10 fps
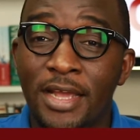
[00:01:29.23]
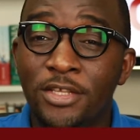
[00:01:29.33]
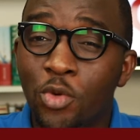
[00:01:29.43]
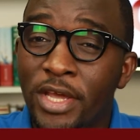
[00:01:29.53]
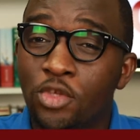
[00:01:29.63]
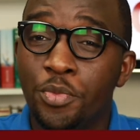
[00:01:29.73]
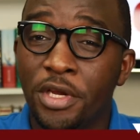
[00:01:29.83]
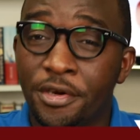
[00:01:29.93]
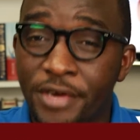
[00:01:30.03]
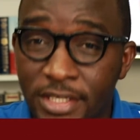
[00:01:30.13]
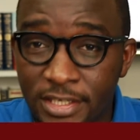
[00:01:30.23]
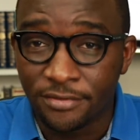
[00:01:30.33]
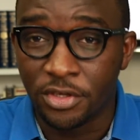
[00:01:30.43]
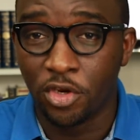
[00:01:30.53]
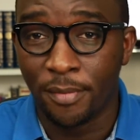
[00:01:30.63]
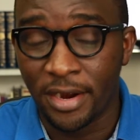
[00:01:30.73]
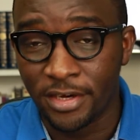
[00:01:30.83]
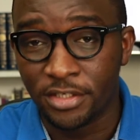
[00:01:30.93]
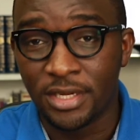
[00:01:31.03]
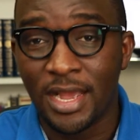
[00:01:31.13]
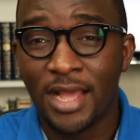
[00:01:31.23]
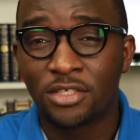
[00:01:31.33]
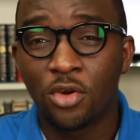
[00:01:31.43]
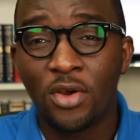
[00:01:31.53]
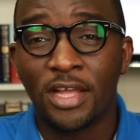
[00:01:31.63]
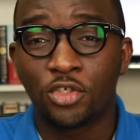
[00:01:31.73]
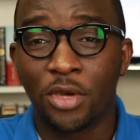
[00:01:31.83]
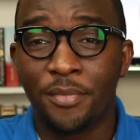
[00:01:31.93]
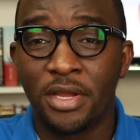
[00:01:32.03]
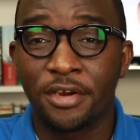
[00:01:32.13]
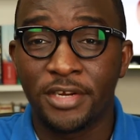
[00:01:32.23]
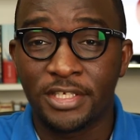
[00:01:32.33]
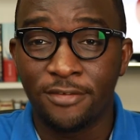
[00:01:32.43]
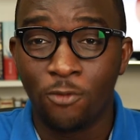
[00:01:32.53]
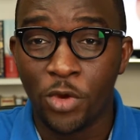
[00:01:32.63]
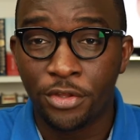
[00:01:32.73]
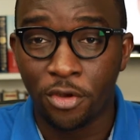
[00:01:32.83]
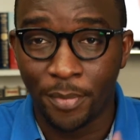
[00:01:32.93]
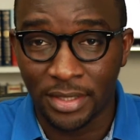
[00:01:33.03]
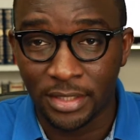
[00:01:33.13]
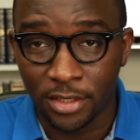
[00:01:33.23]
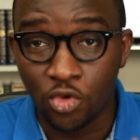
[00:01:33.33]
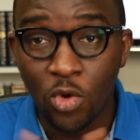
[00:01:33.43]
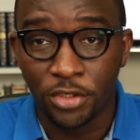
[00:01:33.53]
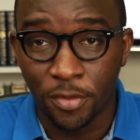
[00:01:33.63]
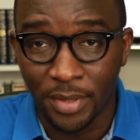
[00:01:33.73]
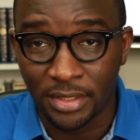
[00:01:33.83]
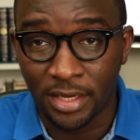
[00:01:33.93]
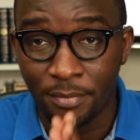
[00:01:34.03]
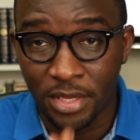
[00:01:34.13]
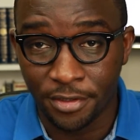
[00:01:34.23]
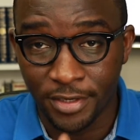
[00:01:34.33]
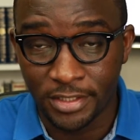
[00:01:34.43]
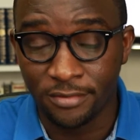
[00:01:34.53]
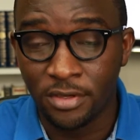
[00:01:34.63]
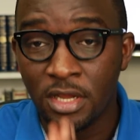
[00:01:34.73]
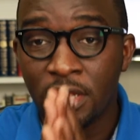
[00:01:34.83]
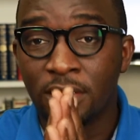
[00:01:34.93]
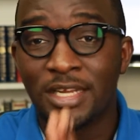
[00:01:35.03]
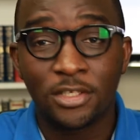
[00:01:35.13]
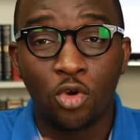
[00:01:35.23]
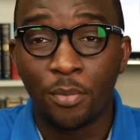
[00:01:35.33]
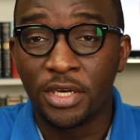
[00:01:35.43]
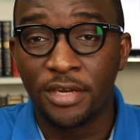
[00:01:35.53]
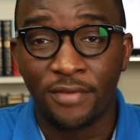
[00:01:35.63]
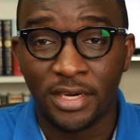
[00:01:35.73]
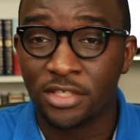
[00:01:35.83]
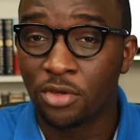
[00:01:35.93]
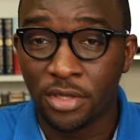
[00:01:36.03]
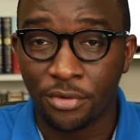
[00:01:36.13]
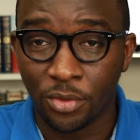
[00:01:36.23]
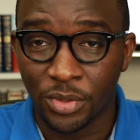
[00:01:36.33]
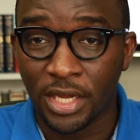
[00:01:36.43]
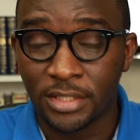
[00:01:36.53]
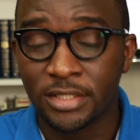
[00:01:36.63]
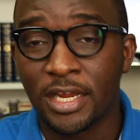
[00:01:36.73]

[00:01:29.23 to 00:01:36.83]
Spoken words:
It's okay to be creative in your marriage. As long as you are being creative with your partner, you and your partner are being creative, that's completely fine. There's nothing wrong with that.